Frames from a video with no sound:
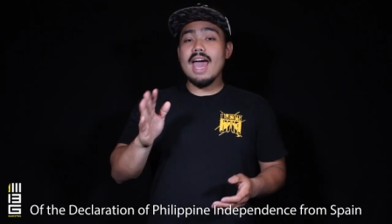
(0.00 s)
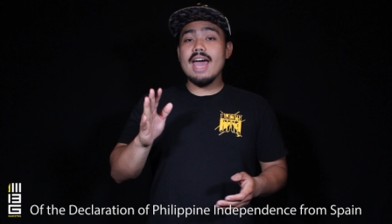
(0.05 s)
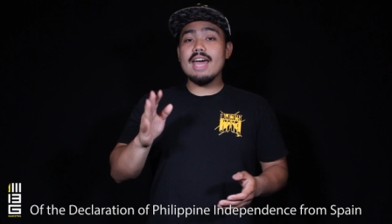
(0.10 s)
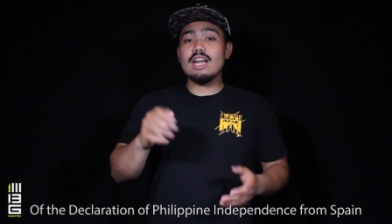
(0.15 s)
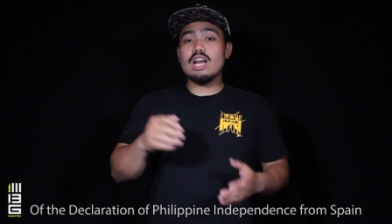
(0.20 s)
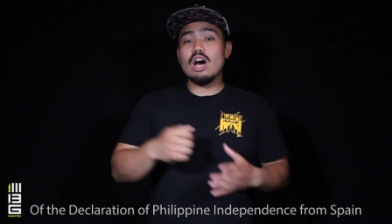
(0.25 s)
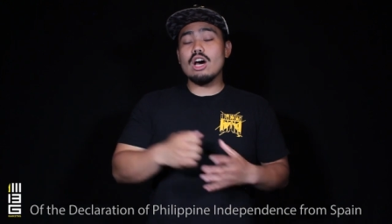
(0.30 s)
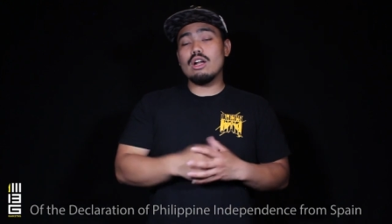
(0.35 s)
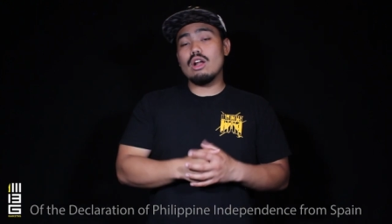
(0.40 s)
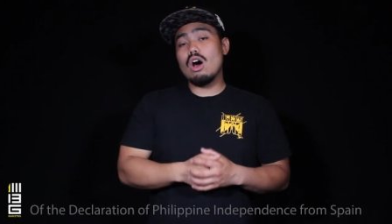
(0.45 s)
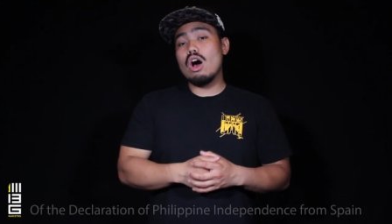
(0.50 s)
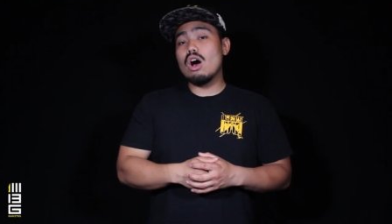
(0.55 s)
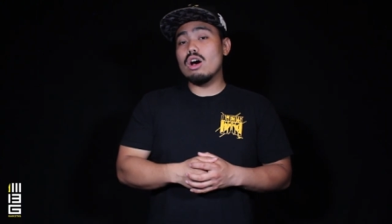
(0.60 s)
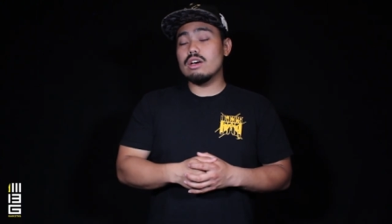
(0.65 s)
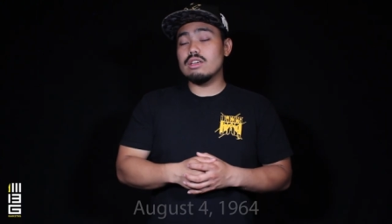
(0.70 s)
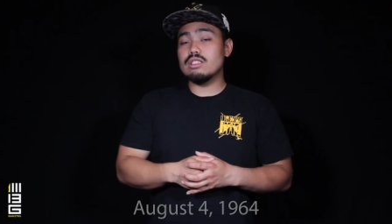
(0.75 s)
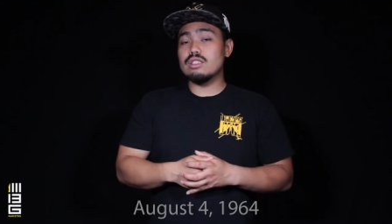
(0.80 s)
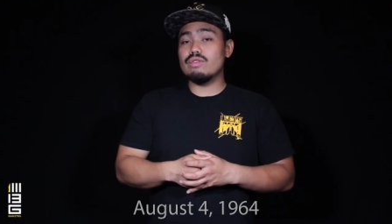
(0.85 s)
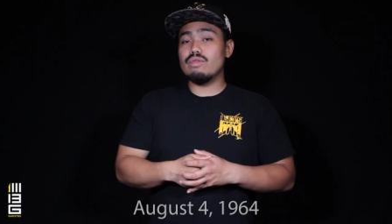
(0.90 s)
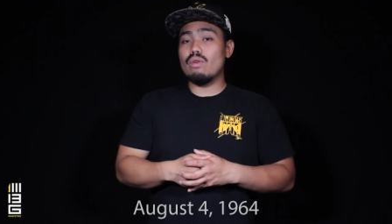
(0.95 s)
And on
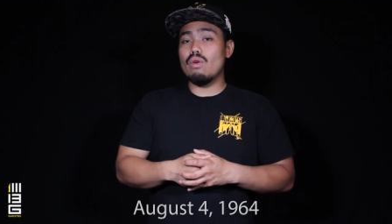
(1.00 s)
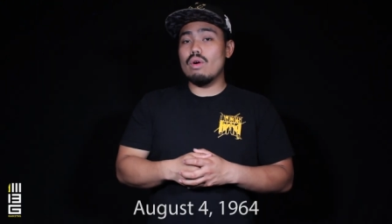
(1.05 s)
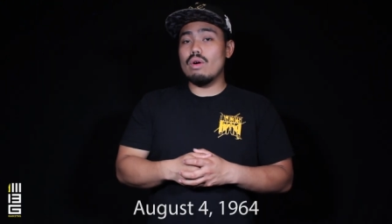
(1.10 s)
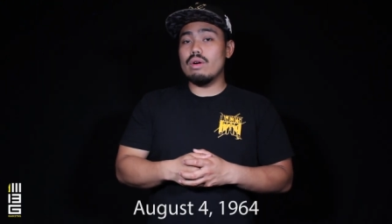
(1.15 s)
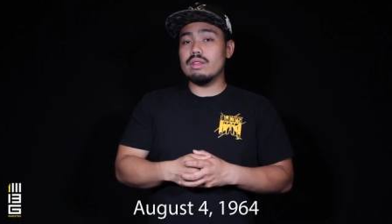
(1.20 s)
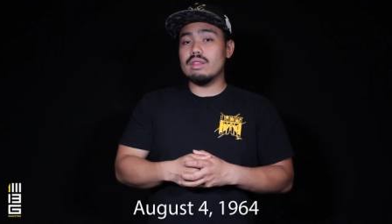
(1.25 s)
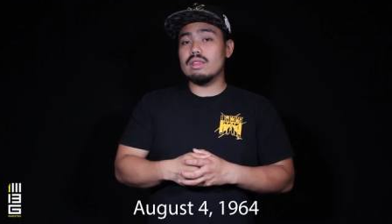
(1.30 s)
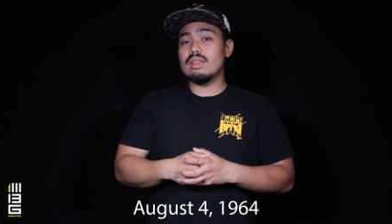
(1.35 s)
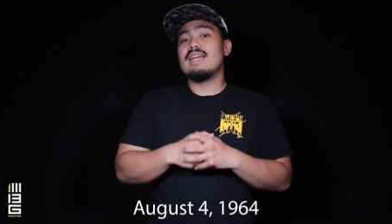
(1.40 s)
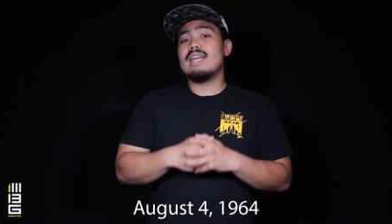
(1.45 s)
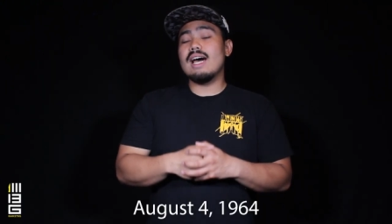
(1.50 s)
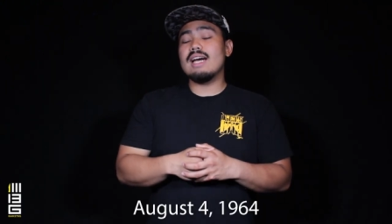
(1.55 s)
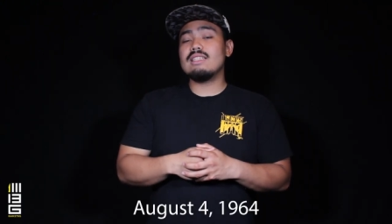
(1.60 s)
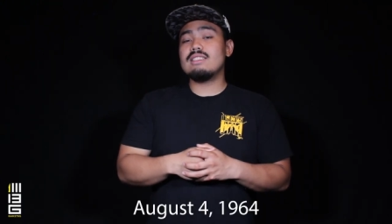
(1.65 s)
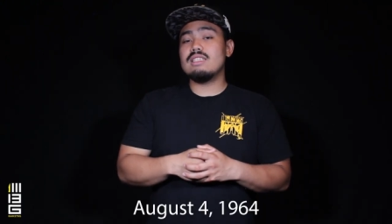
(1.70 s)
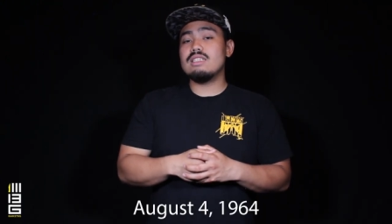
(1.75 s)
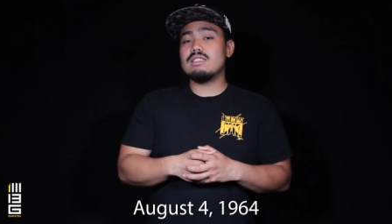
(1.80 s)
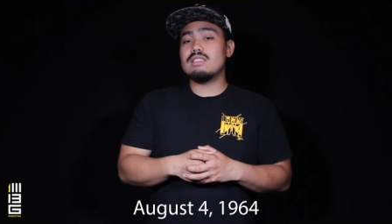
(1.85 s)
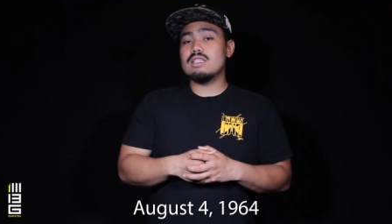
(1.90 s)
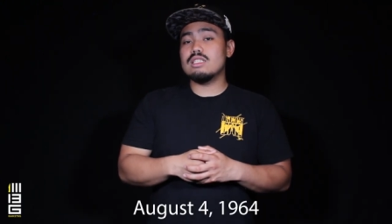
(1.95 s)
August fourth,
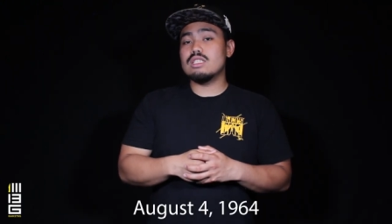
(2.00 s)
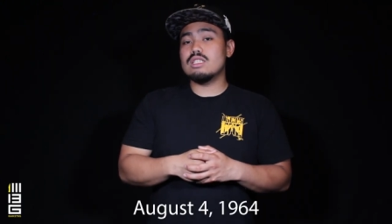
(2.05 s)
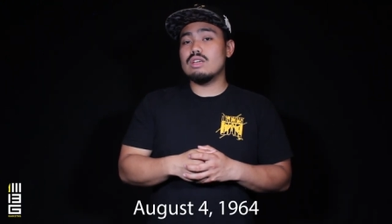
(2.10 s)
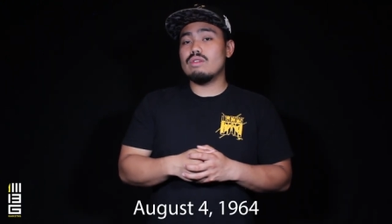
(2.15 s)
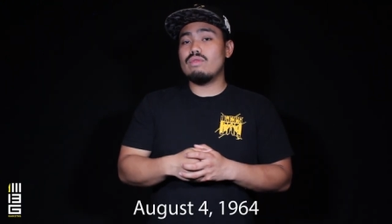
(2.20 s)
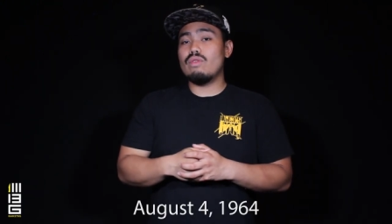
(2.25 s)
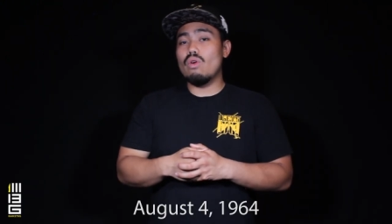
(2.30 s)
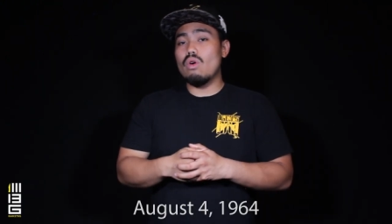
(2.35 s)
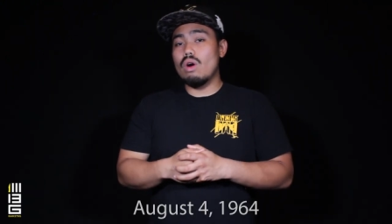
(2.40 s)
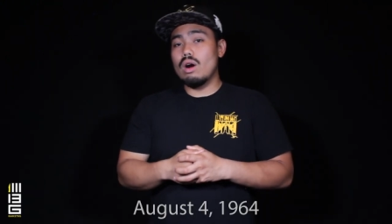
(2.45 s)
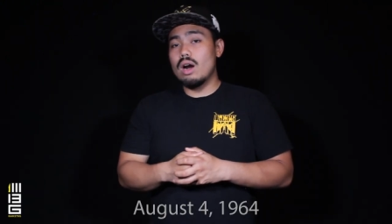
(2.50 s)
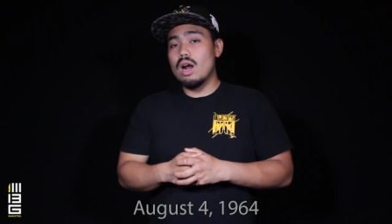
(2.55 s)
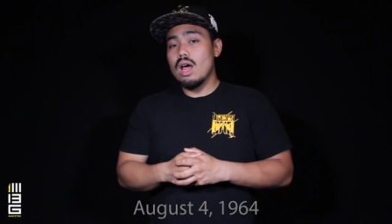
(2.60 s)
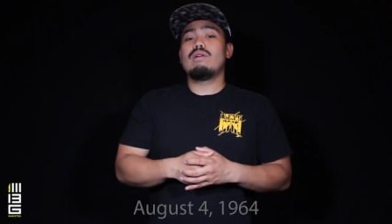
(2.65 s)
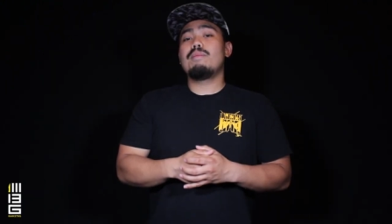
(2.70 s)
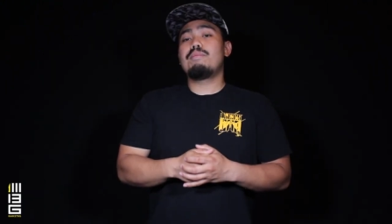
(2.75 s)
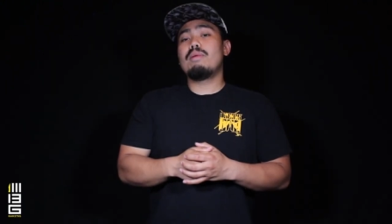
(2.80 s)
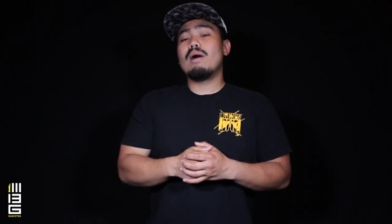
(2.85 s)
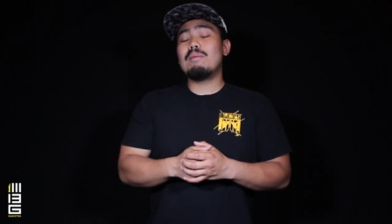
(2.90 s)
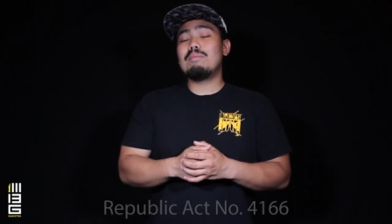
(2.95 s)
nineteen sixty-four,
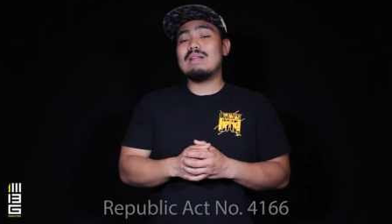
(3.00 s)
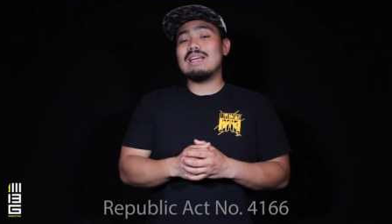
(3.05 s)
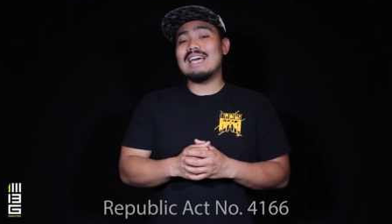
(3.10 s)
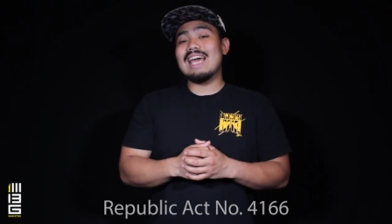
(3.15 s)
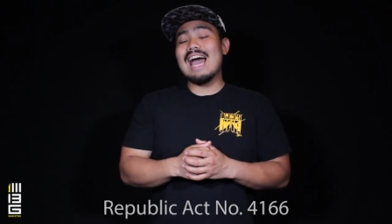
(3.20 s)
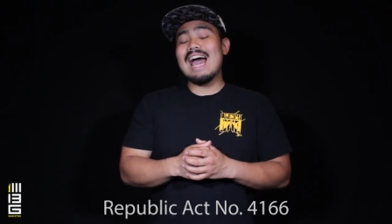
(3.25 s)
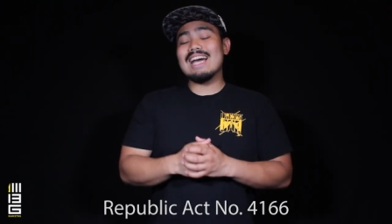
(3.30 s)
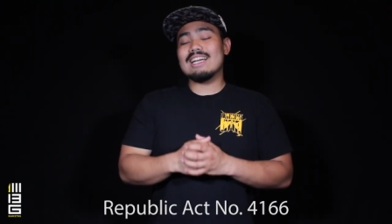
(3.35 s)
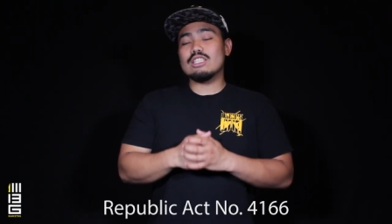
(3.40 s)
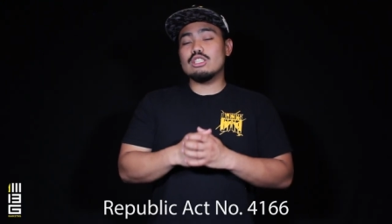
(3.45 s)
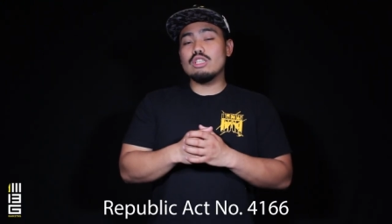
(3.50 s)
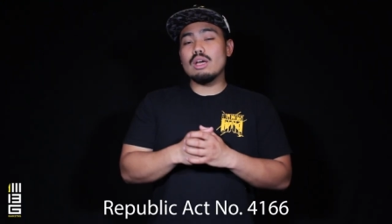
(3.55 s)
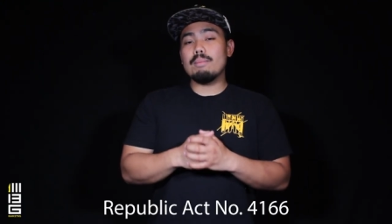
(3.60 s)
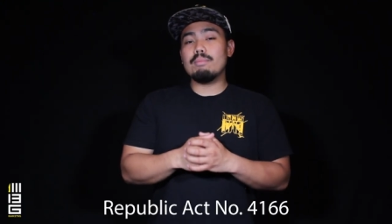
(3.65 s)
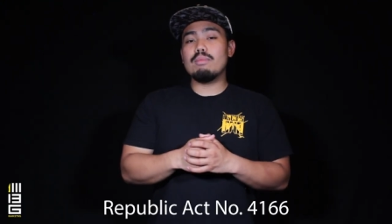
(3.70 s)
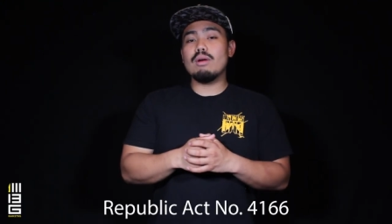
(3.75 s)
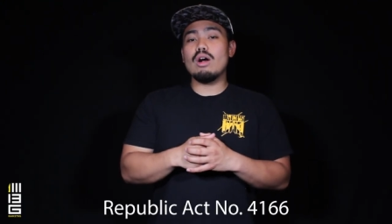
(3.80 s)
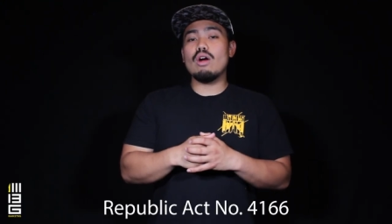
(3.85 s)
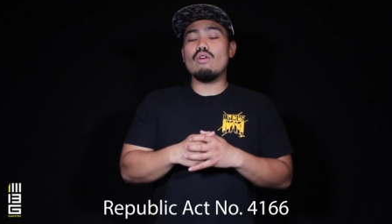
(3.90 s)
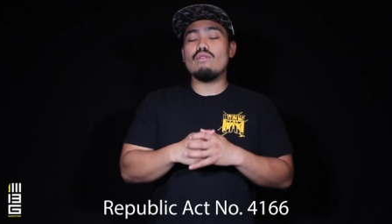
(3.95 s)
Republic Act
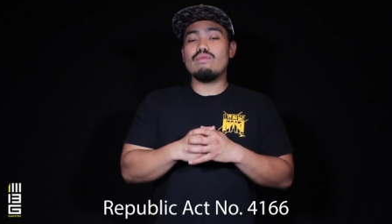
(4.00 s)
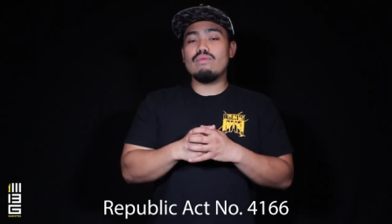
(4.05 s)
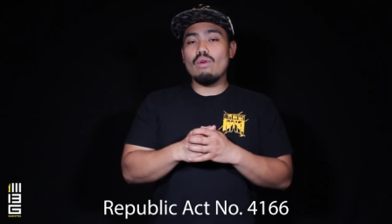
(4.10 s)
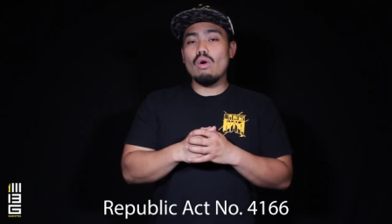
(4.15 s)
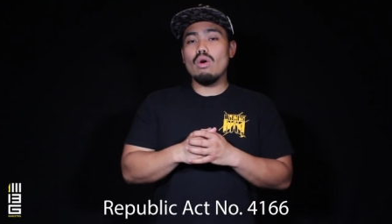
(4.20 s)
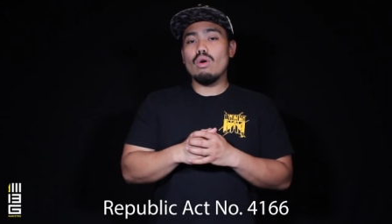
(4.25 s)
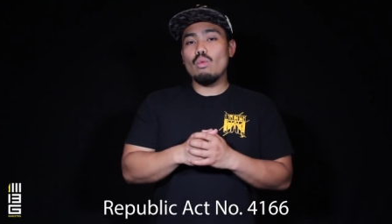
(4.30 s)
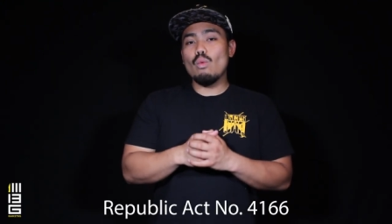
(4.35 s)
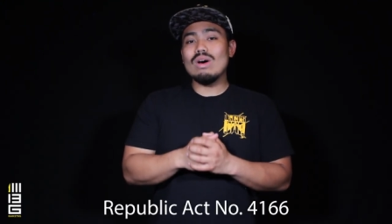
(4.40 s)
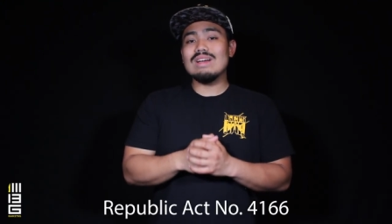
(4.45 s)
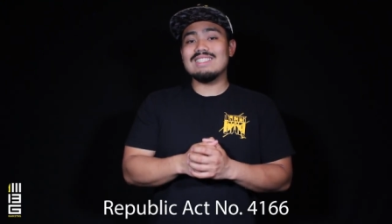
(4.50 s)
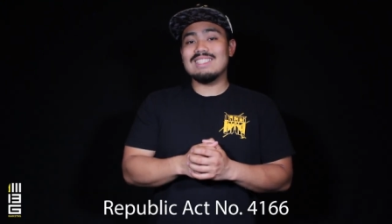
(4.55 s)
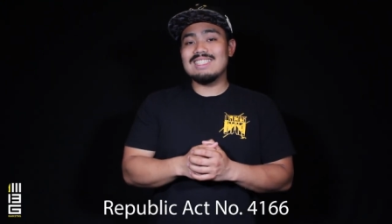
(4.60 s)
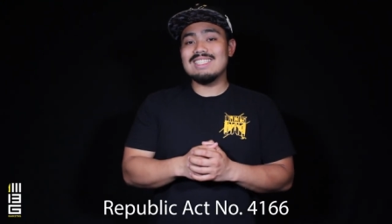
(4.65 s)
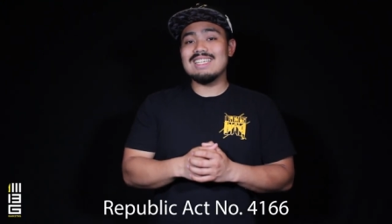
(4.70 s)
number forty-one